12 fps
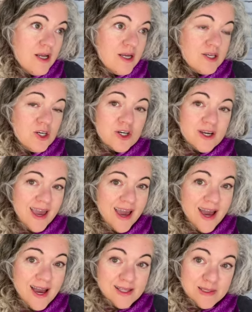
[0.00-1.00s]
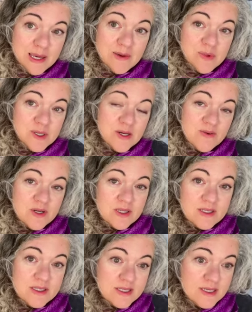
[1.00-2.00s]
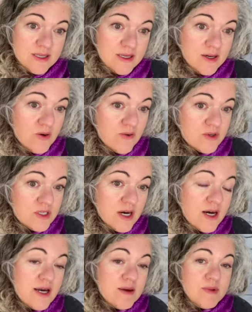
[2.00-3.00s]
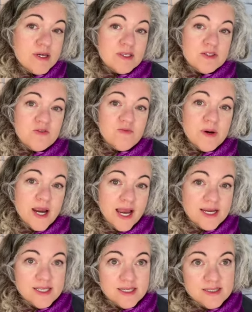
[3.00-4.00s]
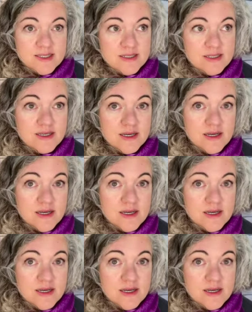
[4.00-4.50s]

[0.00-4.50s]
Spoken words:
your cat like pretty realistically over time because you've practiced,